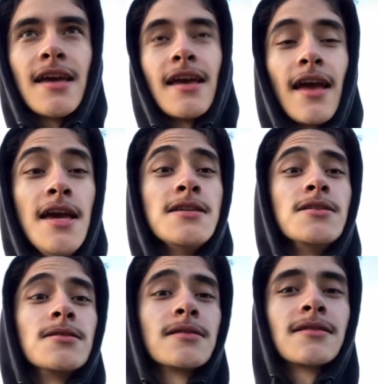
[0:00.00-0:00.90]
8
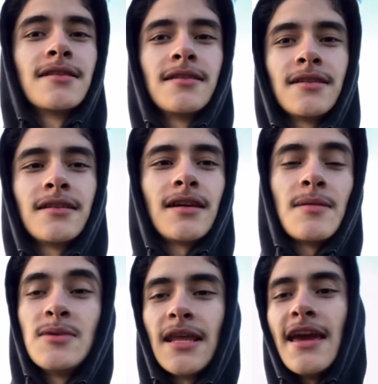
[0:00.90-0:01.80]
years? I
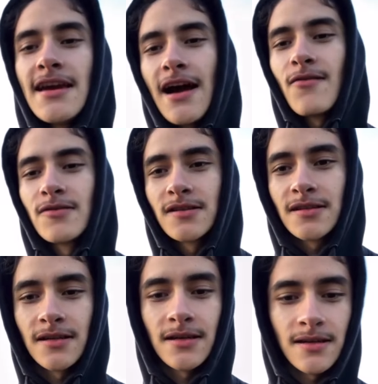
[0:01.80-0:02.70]
mean, 8 hours.
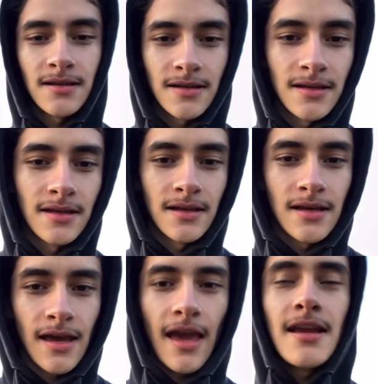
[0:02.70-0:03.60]

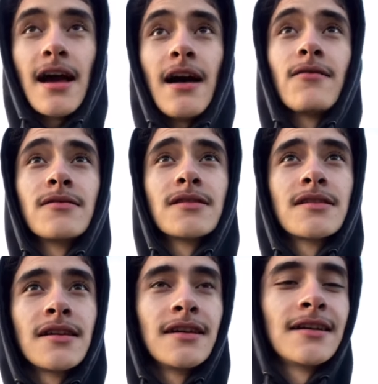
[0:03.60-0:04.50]
8 hours
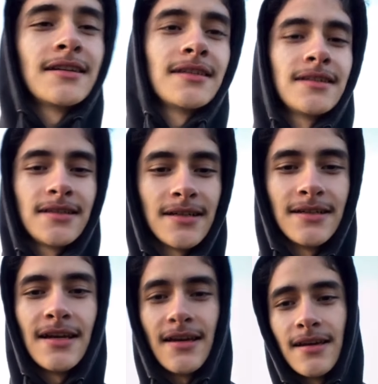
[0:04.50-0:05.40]
a
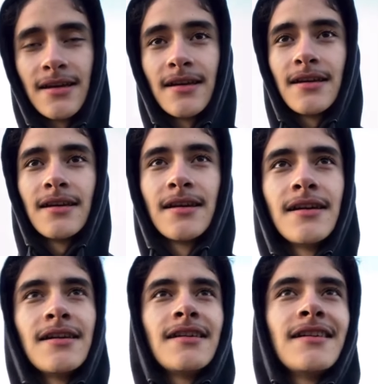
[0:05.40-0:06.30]
day.
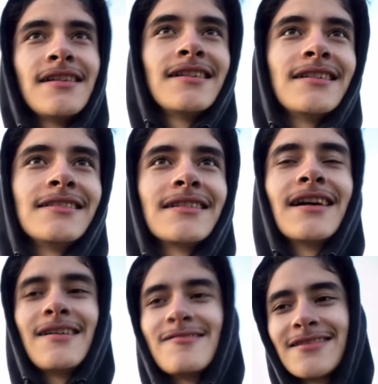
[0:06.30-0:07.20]
And the guy
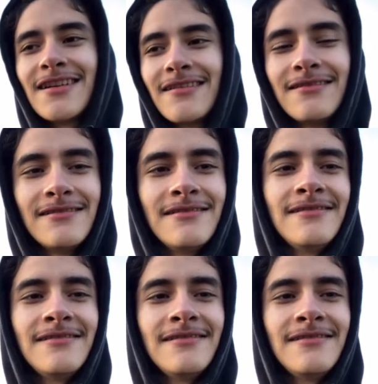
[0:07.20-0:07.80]
was like, well,